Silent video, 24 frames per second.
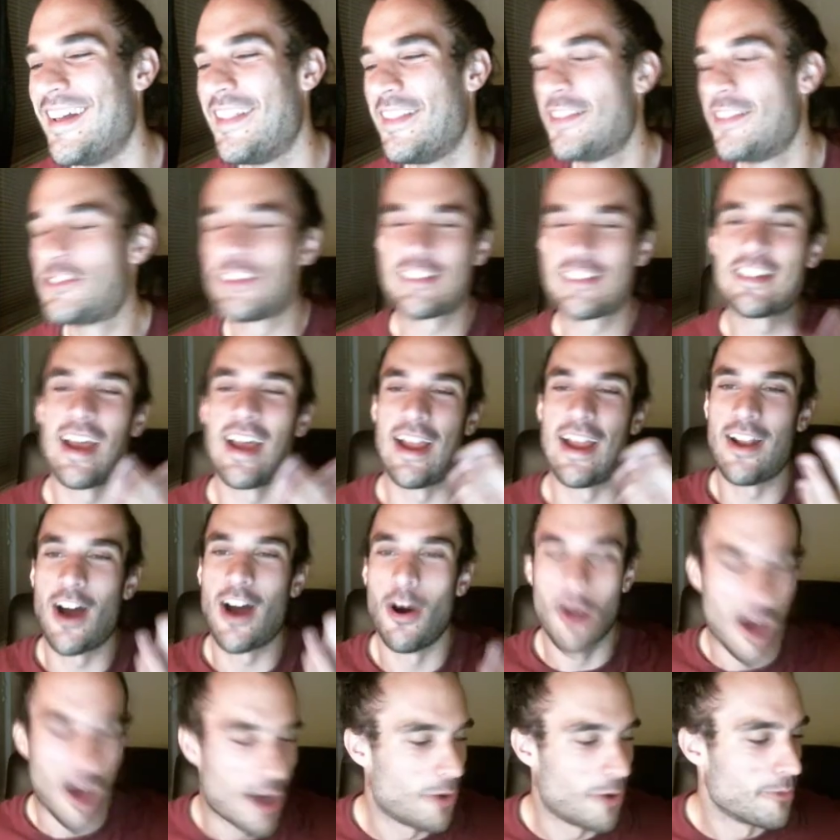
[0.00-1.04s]
Just saying,
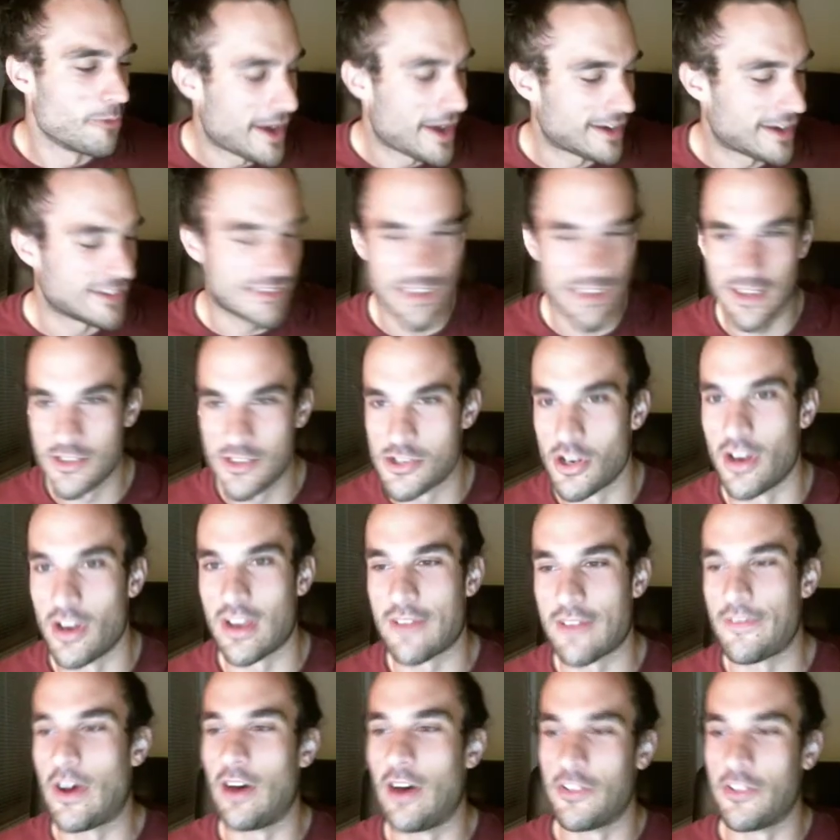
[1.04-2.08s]
I would make a dick joke
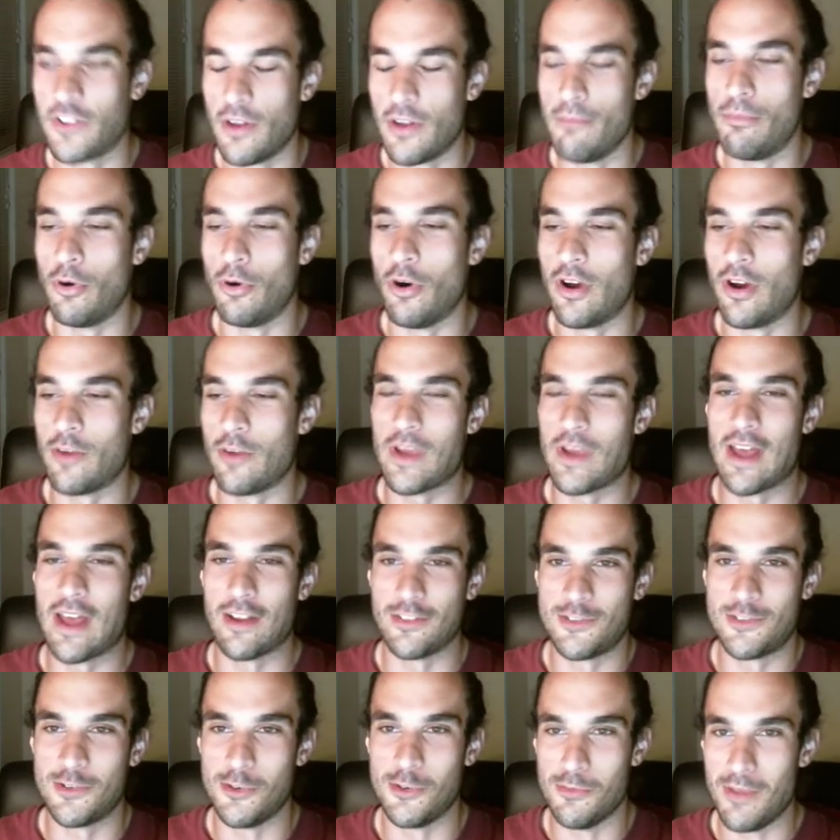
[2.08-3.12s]
if I was on board and we had a
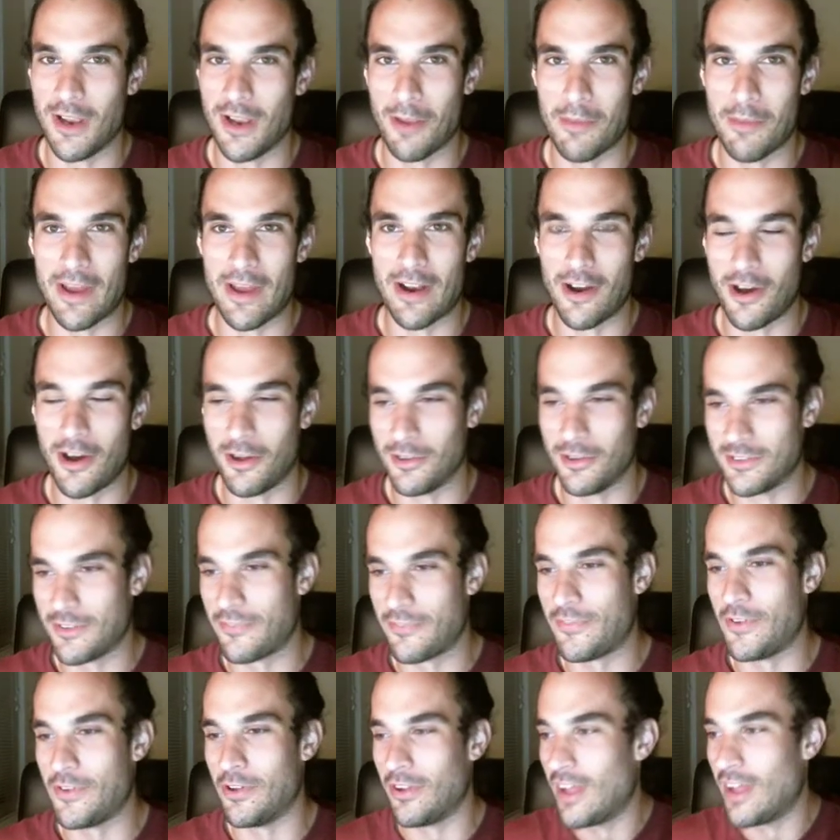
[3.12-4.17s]
2mm hole to
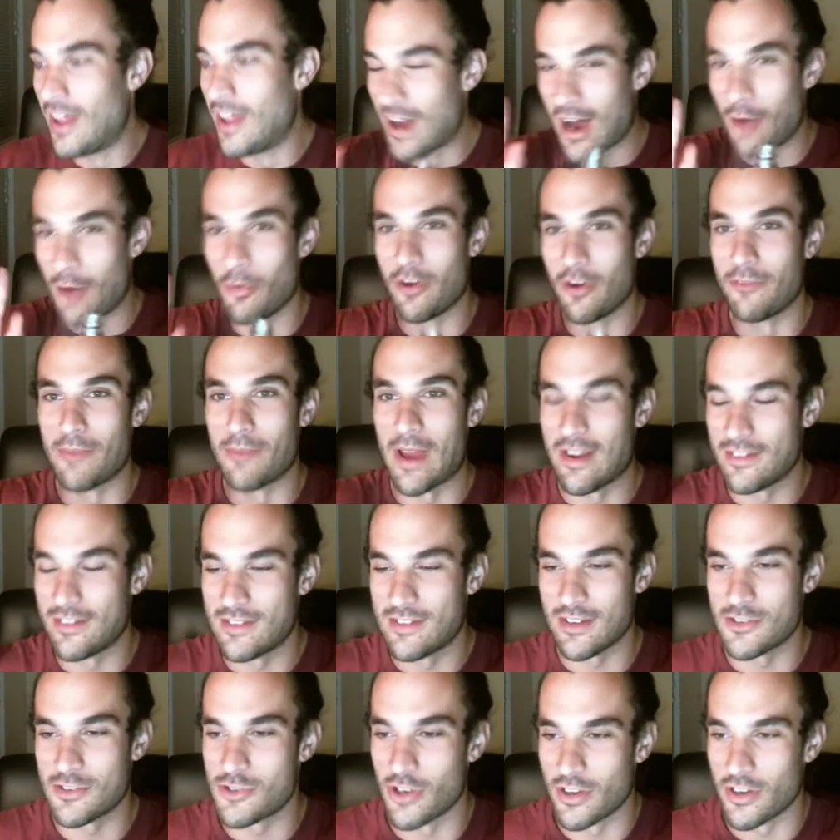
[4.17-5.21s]
fill. I would have made a
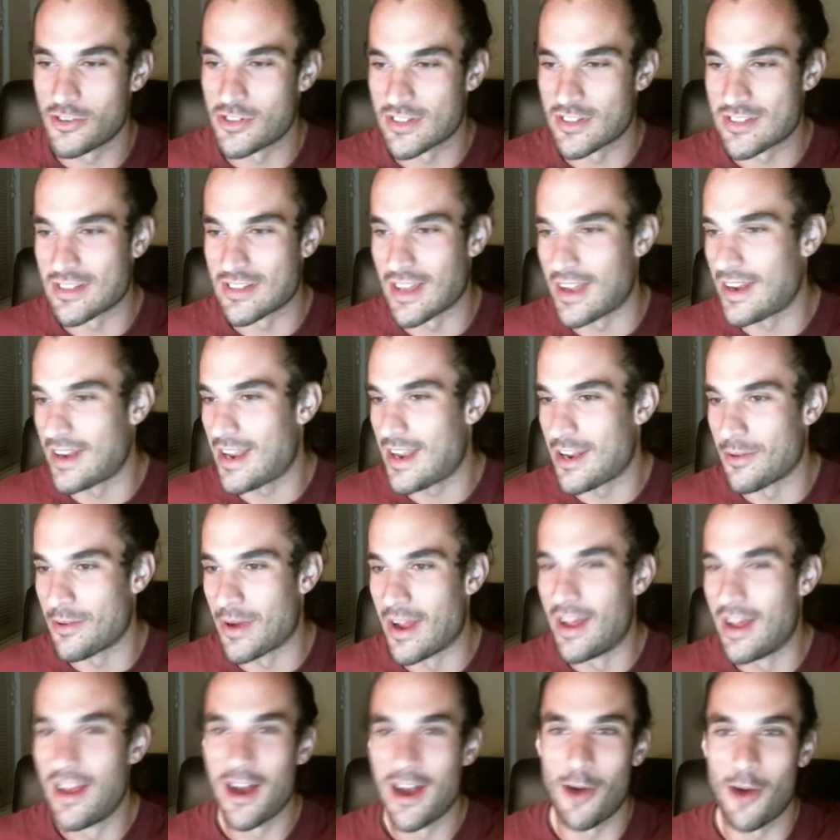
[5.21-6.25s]
dick joke, just saying.
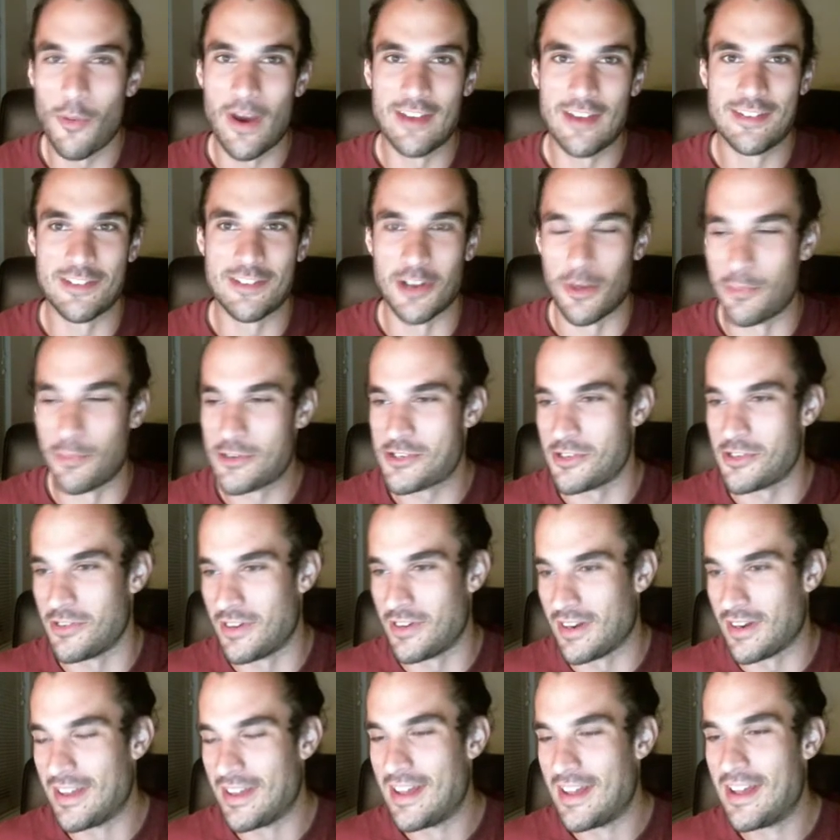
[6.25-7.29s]
Anyway, a wasted
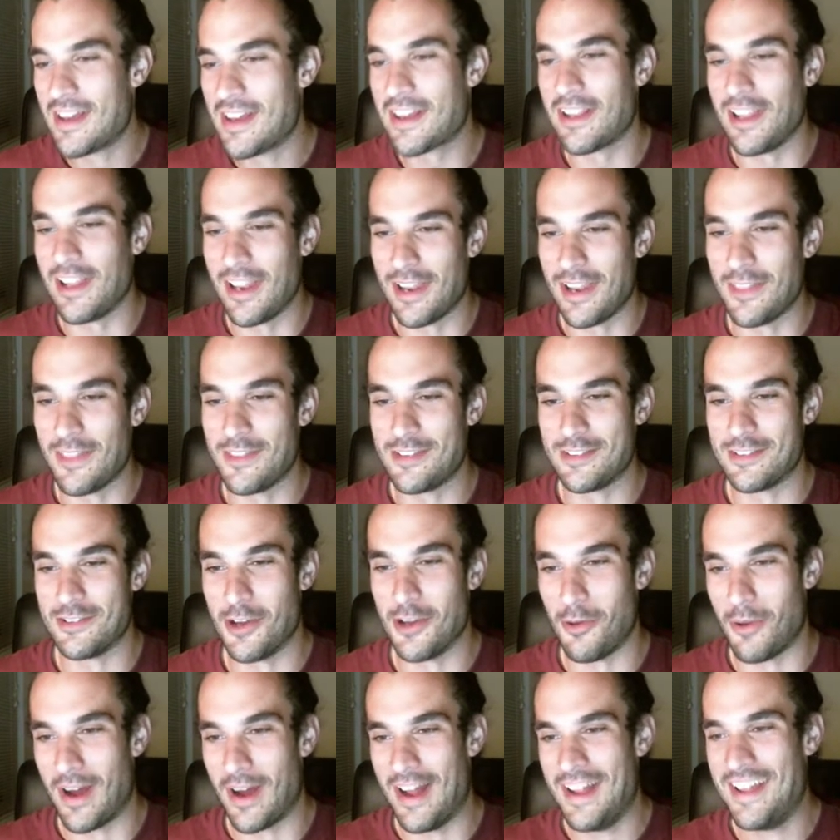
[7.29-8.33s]
opportunity. Clearly this is
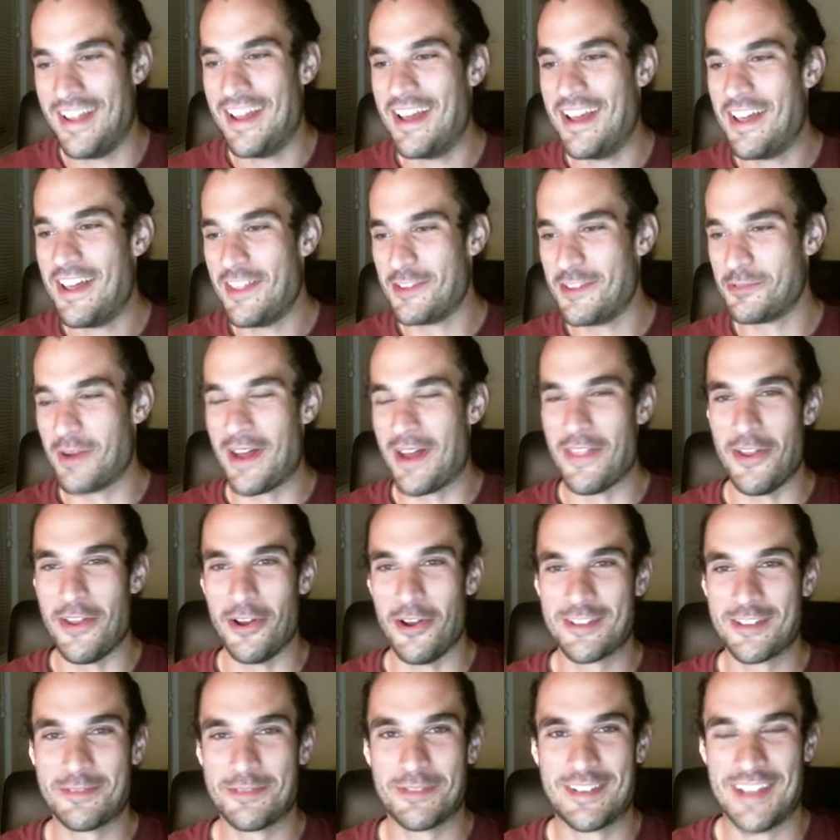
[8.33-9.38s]
why they're not
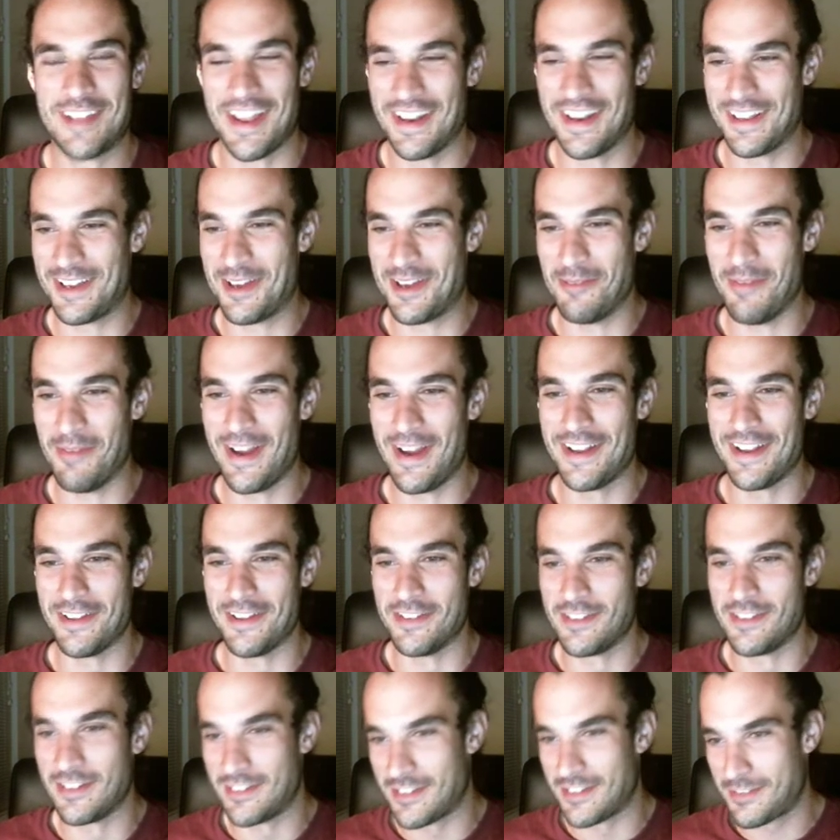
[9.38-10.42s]
sending
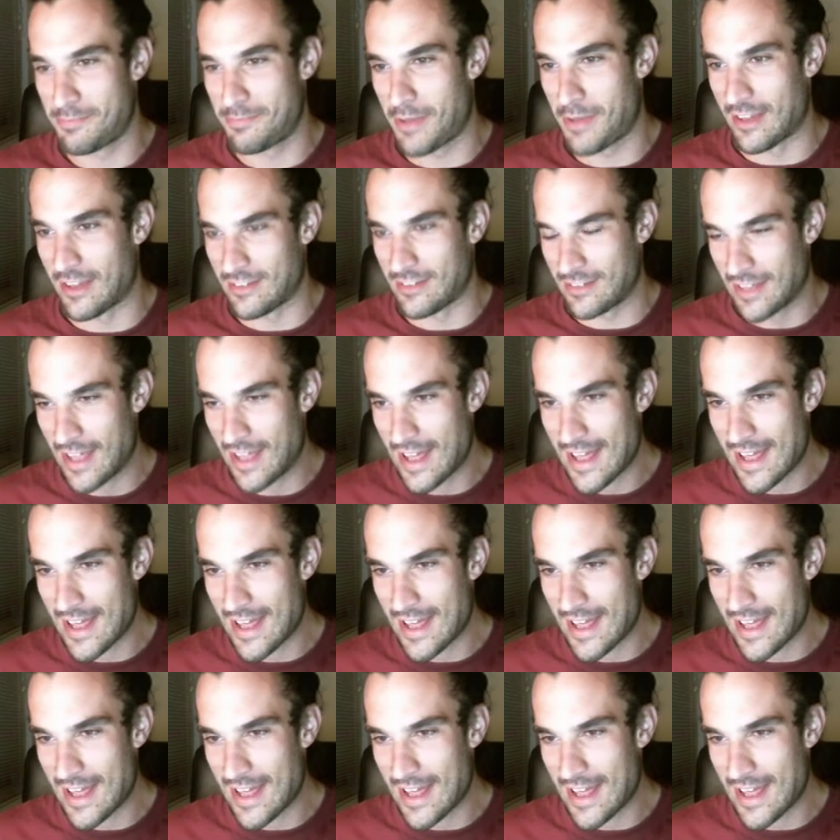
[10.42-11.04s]
comedians into space.